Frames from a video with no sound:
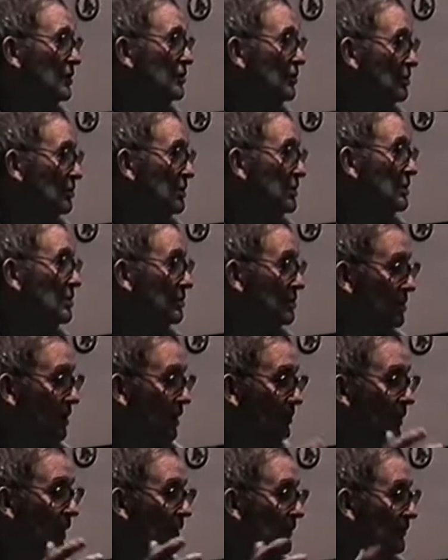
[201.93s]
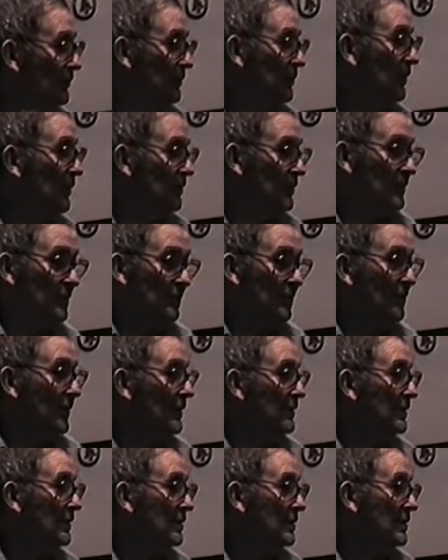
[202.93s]
let the wheel drop out from under the
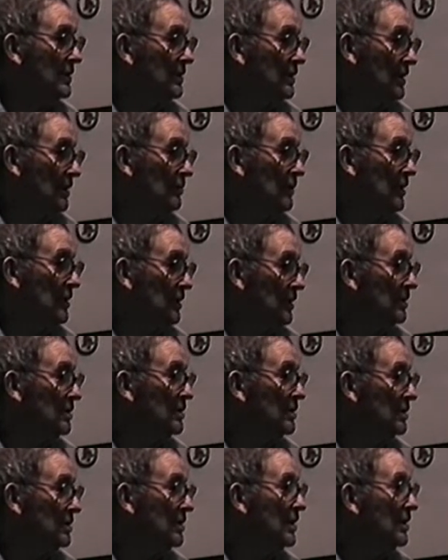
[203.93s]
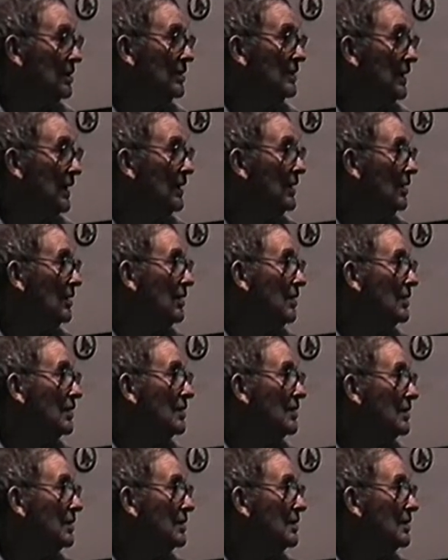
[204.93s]
train. I mean, he get that hot.